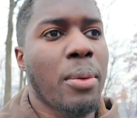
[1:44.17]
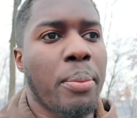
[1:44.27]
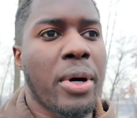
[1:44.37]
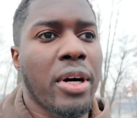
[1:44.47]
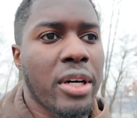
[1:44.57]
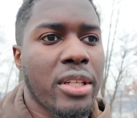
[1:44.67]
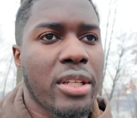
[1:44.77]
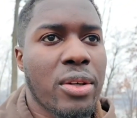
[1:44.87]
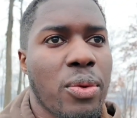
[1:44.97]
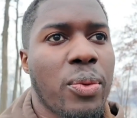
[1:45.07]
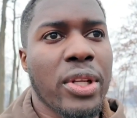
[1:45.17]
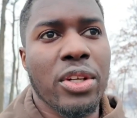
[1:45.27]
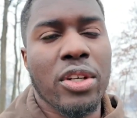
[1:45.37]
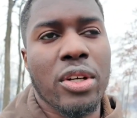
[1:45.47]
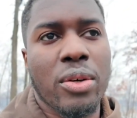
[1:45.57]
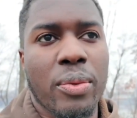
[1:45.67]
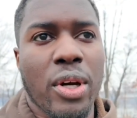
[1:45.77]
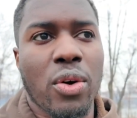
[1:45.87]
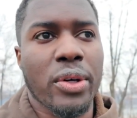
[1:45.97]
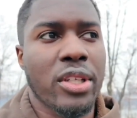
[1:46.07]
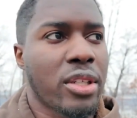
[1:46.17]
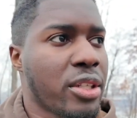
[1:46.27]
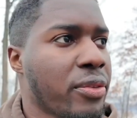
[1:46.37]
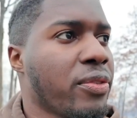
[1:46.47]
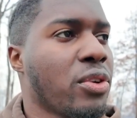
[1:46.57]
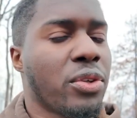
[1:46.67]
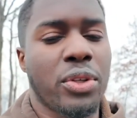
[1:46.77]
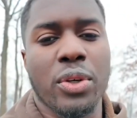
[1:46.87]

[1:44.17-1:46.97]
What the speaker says: But when you're recording on your phone,